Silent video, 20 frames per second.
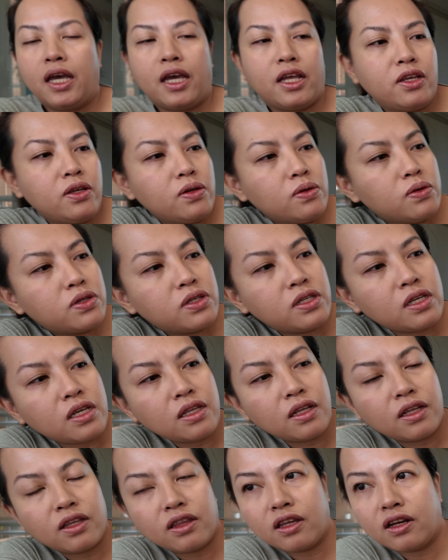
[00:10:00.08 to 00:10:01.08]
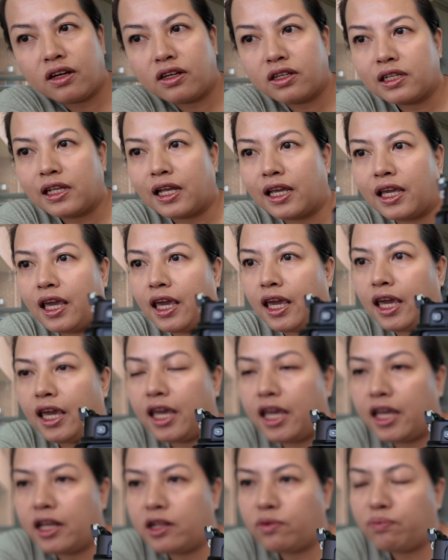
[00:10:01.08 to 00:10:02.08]
And you'll see that there's like
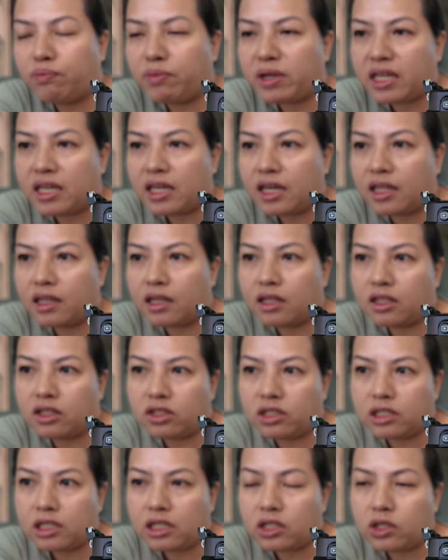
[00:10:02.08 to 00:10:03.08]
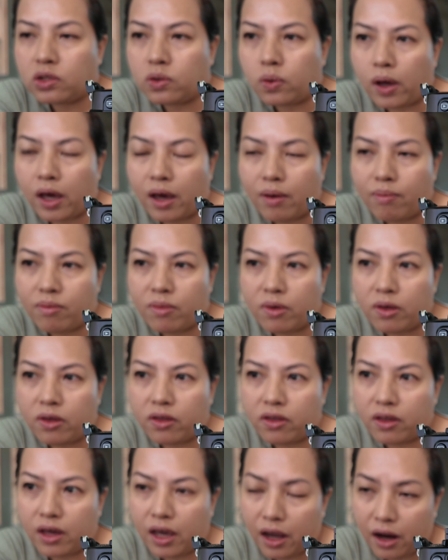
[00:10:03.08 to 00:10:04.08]
A to B and then G to M
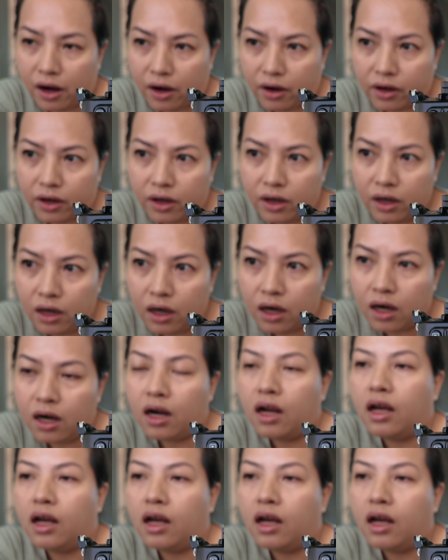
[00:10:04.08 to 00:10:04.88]
there.